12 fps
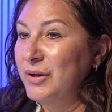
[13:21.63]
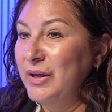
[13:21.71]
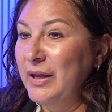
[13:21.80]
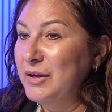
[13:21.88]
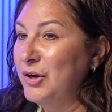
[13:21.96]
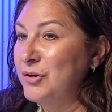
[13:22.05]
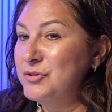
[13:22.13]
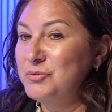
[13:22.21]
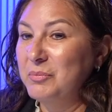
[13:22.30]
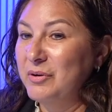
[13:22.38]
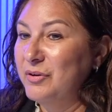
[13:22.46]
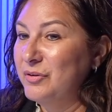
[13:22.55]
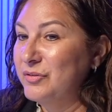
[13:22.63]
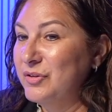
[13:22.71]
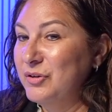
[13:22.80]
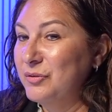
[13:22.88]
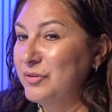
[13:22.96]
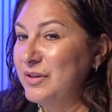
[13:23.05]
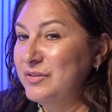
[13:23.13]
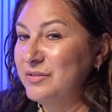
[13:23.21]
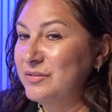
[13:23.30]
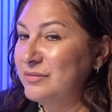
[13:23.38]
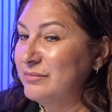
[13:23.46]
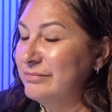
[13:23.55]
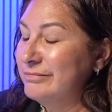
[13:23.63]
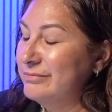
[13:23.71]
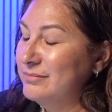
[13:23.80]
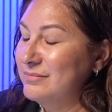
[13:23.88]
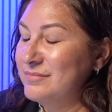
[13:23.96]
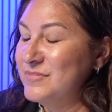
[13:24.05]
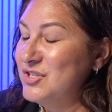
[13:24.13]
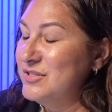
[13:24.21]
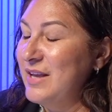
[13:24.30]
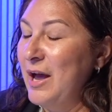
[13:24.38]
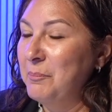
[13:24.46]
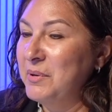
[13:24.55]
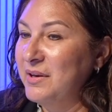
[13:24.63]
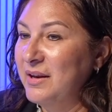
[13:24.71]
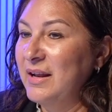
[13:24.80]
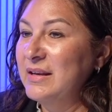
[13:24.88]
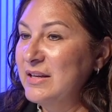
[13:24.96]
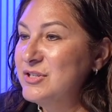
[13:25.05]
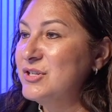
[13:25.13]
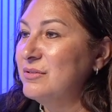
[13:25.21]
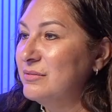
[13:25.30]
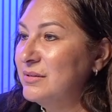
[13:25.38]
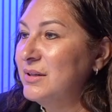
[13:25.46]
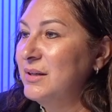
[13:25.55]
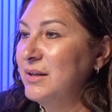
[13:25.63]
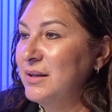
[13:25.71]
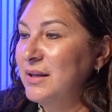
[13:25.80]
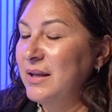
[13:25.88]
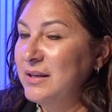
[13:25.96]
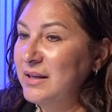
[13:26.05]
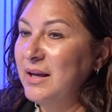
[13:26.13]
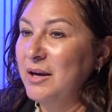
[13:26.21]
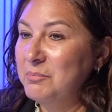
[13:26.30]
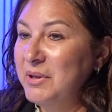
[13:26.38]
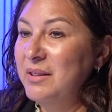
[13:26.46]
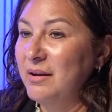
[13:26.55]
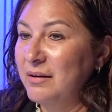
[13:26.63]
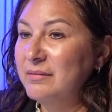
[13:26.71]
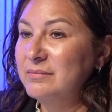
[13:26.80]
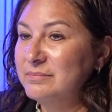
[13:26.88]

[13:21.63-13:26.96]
hey, coach, this just happened and I need you. And you got to be there.